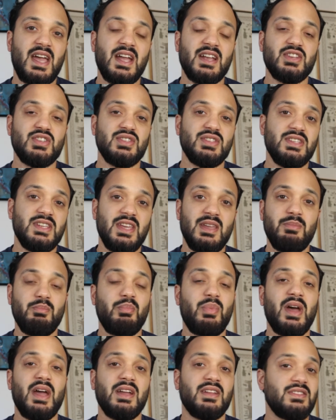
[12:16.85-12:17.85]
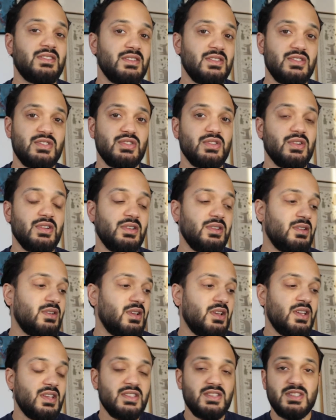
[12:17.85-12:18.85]
actually impact a certain
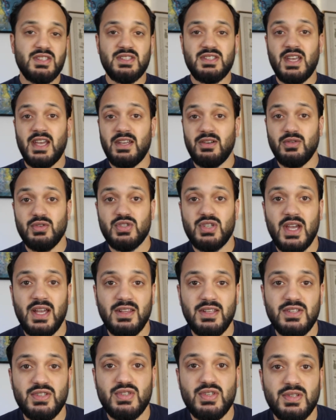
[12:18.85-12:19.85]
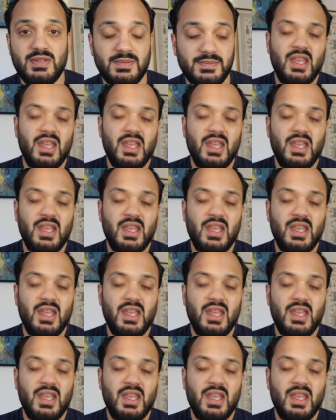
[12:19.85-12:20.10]
societal challenge.